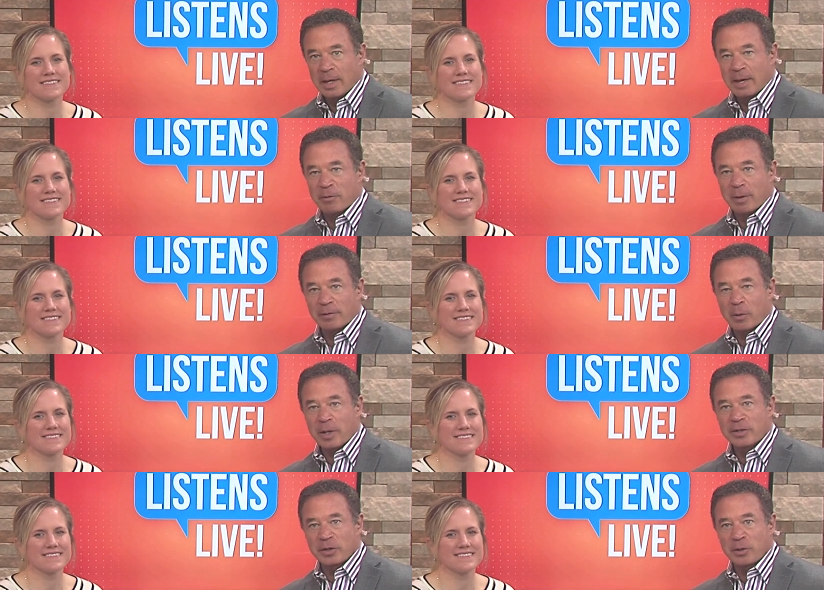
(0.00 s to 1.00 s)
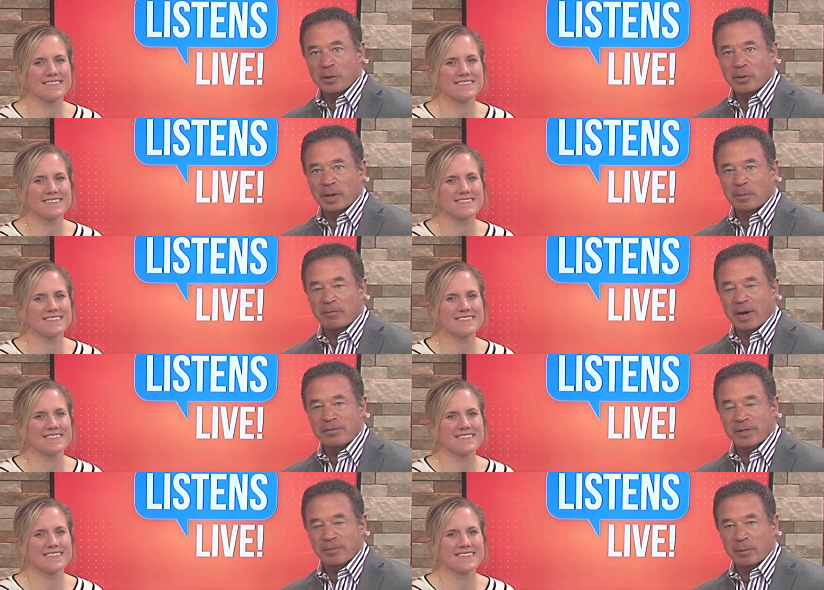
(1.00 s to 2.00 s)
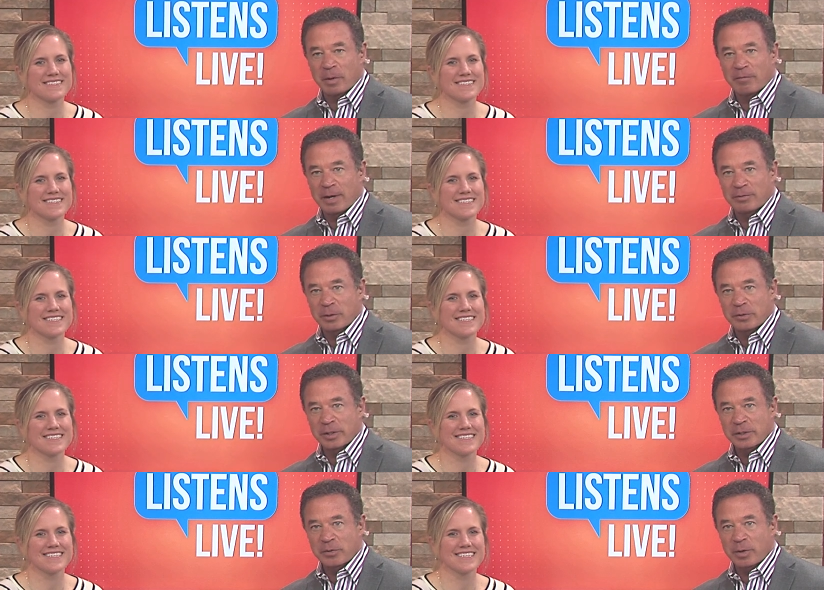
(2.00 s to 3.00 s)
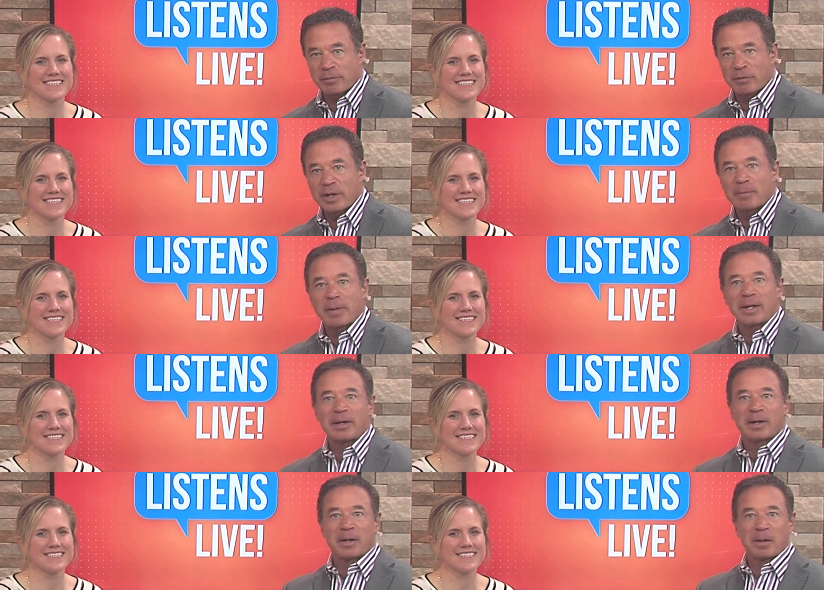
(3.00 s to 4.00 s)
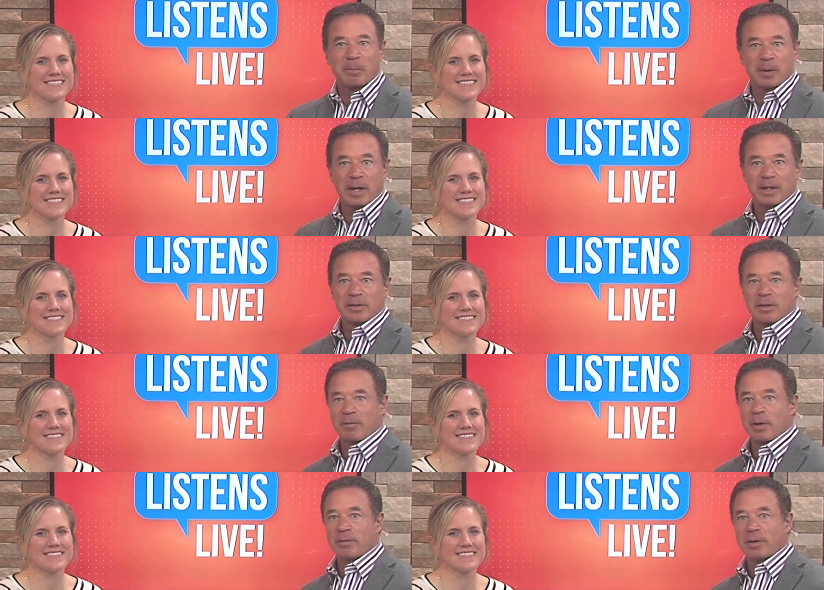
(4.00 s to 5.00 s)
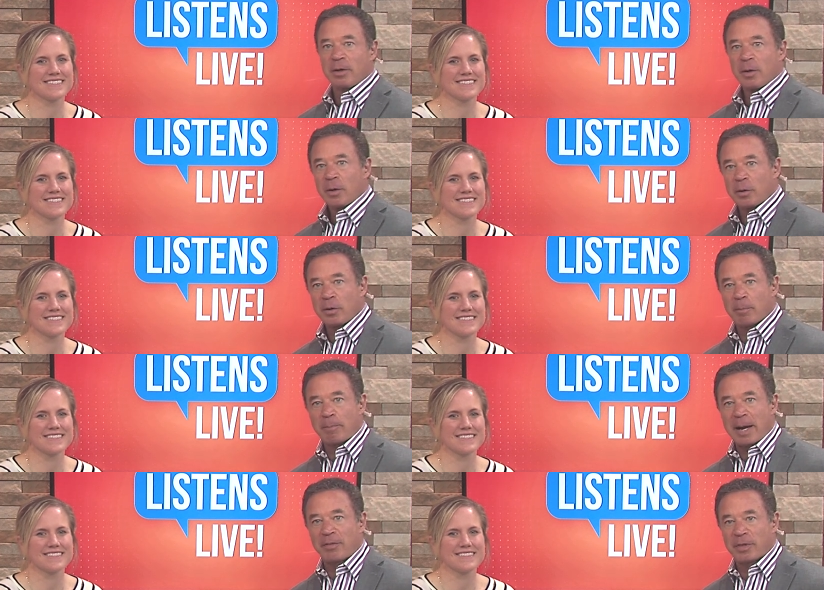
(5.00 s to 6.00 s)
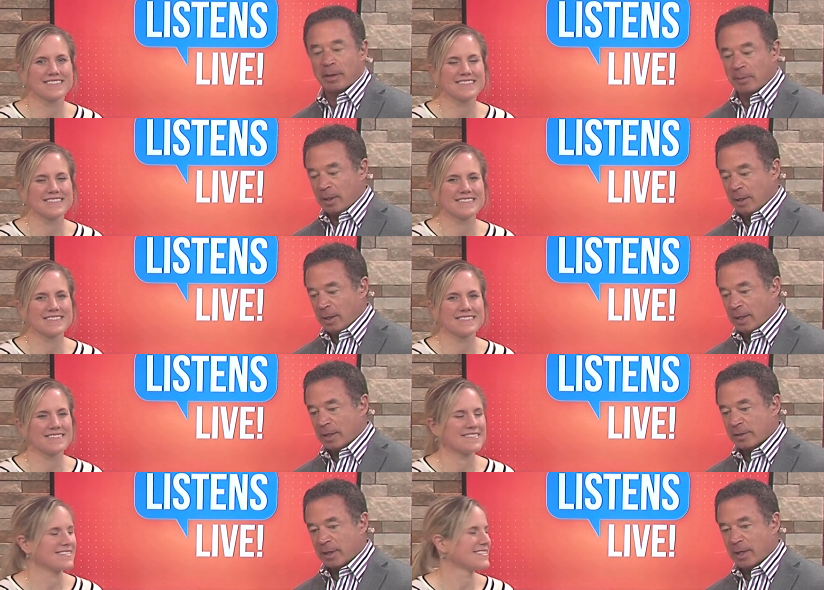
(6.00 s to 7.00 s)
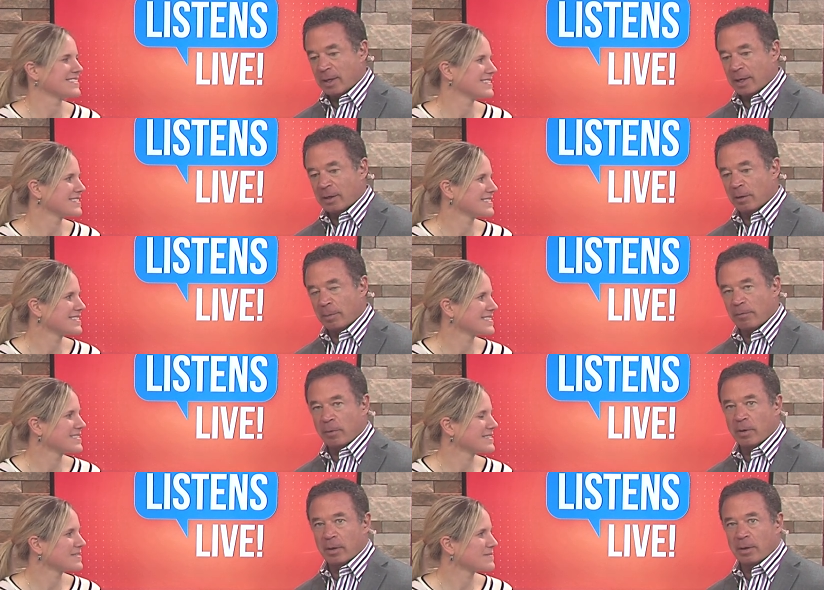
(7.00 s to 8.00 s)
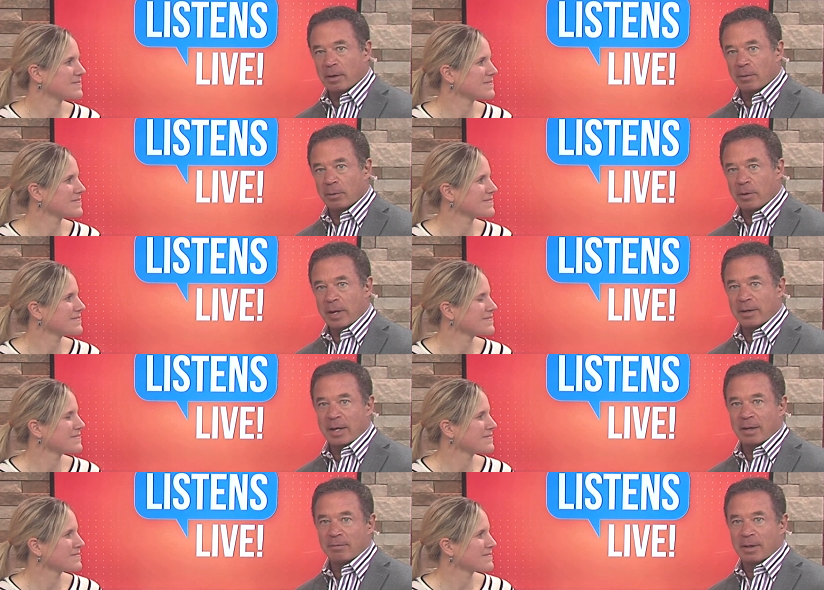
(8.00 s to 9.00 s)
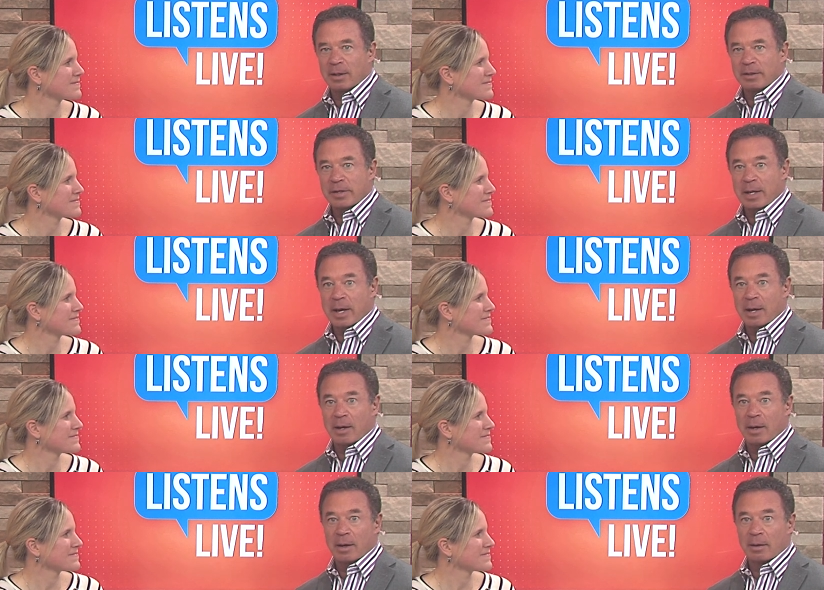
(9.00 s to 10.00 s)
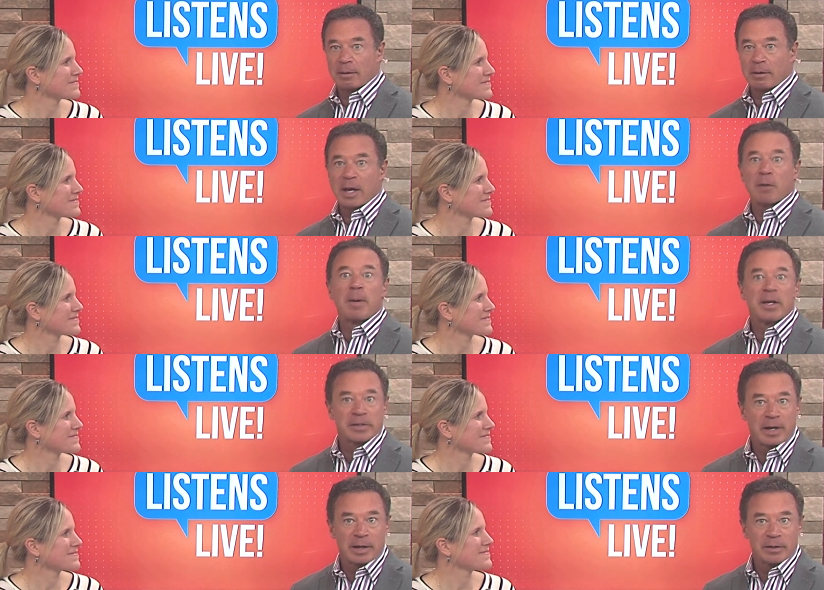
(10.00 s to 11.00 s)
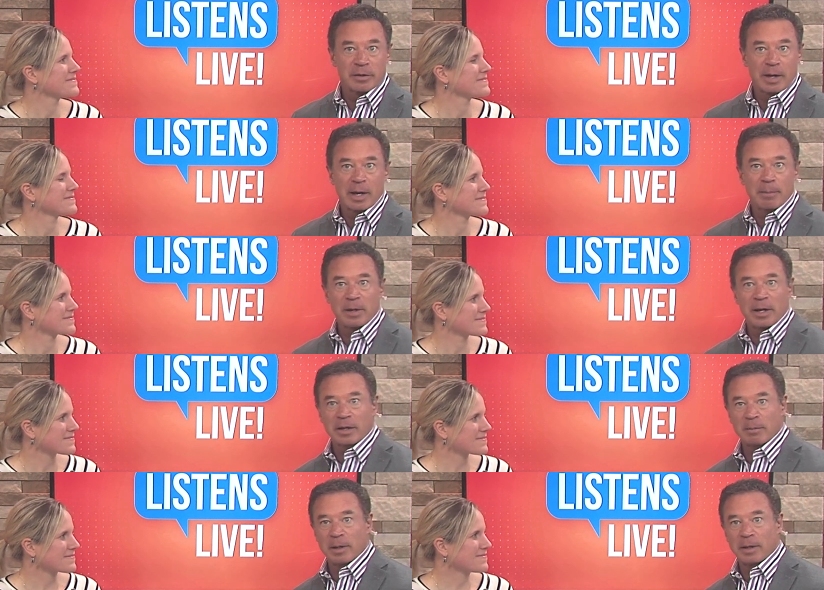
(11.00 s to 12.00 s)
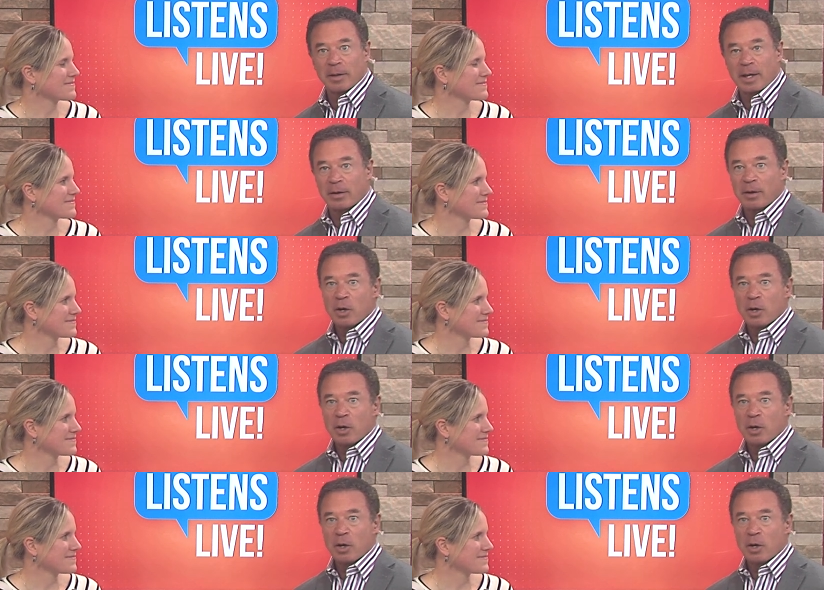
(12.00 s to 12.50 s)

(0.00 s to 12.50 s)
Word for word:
Speaker 1: If you have a question, you know the number 571-5263. Freedom Mini Dental Implants, and if you haven't heard about them, it is a lot like, you know, before, you know, when you had to have, uh, let's say, an, uh, you had an appendicitis and you had an appendectomy and they had to